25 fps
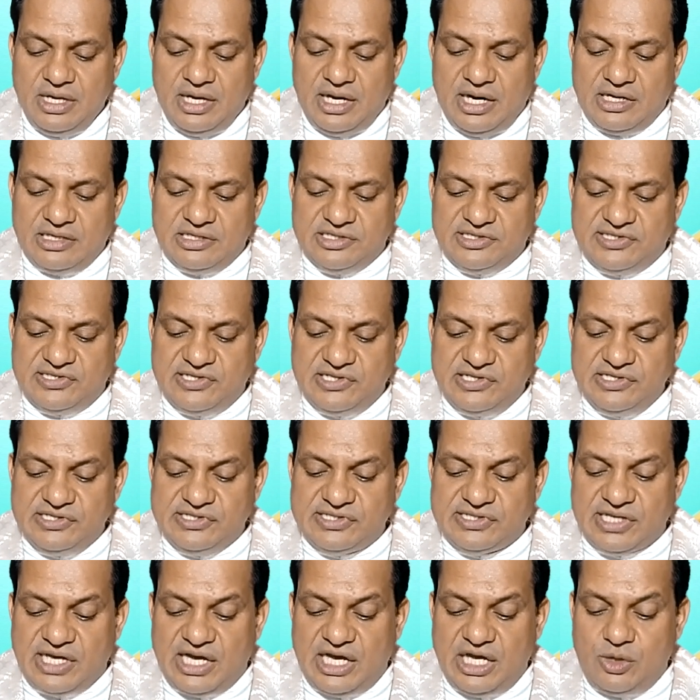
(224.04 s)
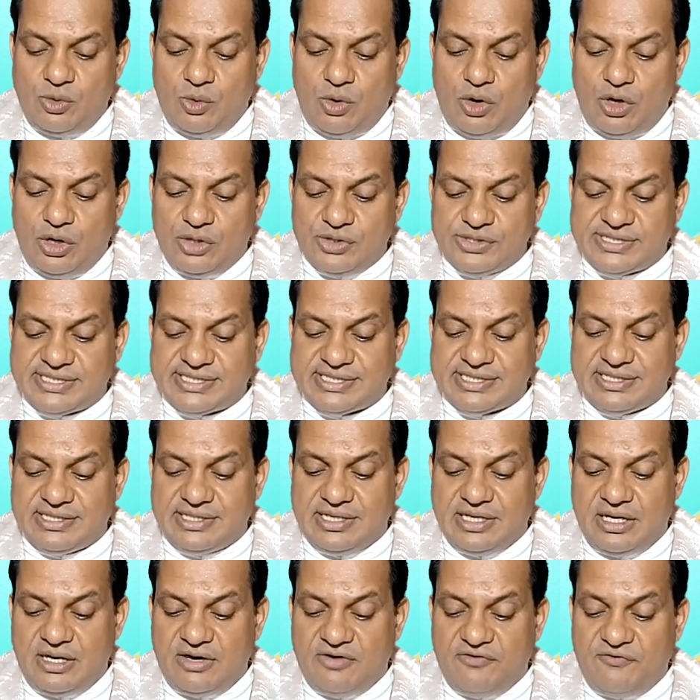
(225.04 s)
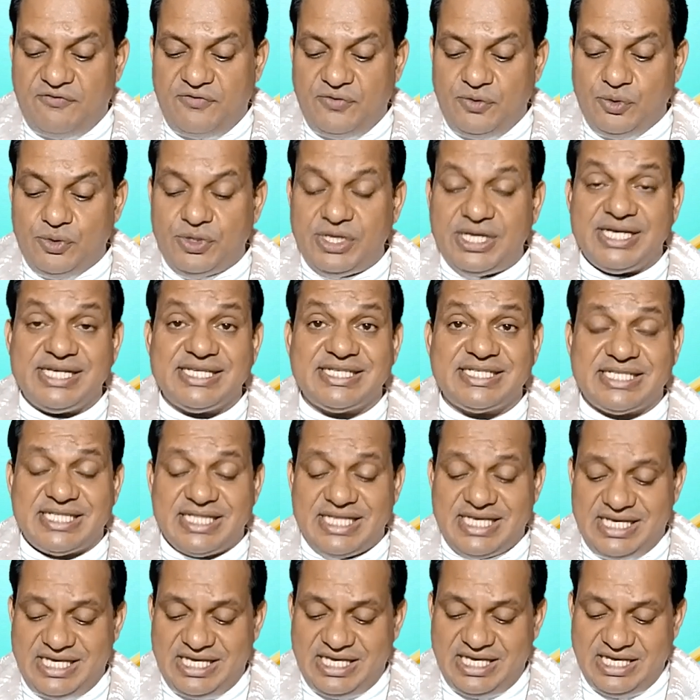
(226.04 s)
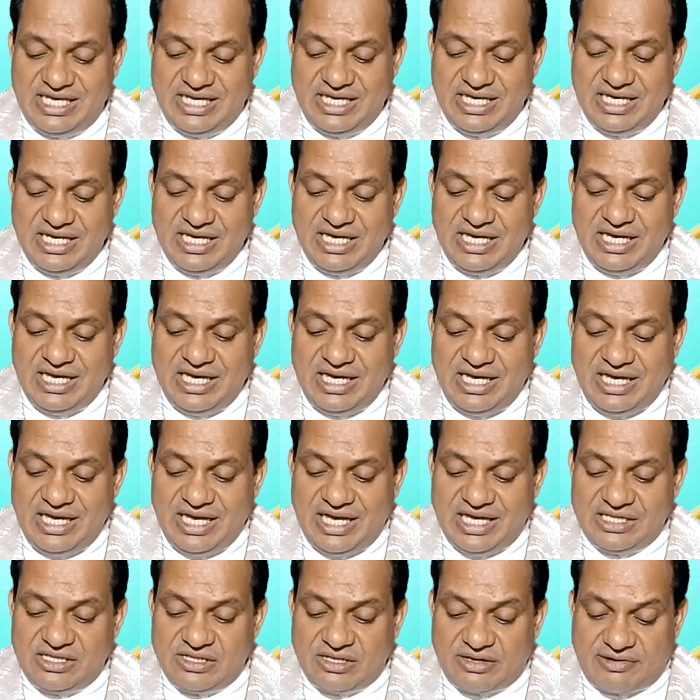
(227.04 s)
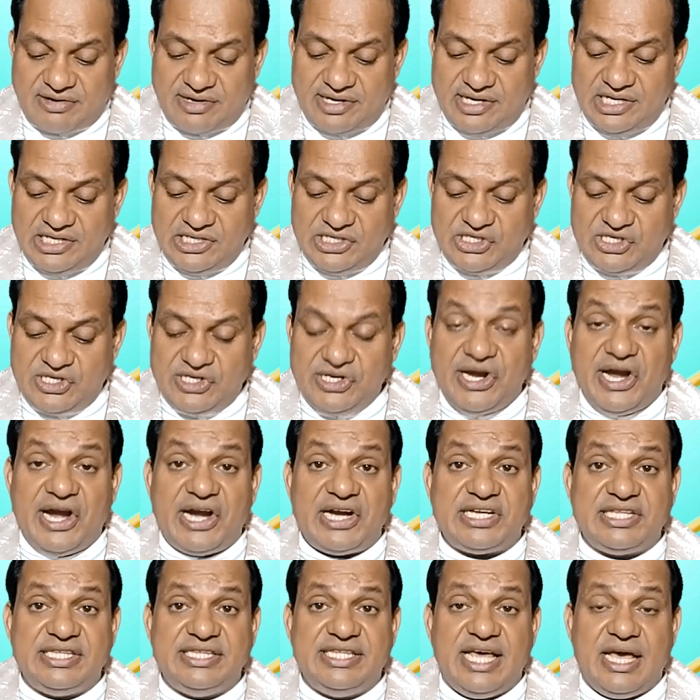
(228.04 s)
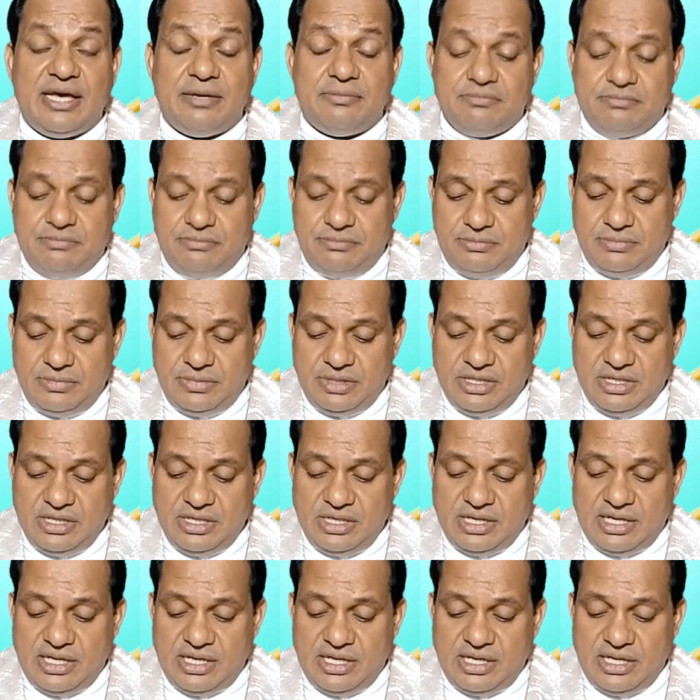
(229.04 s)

and since I was uh, furiously enraged at them,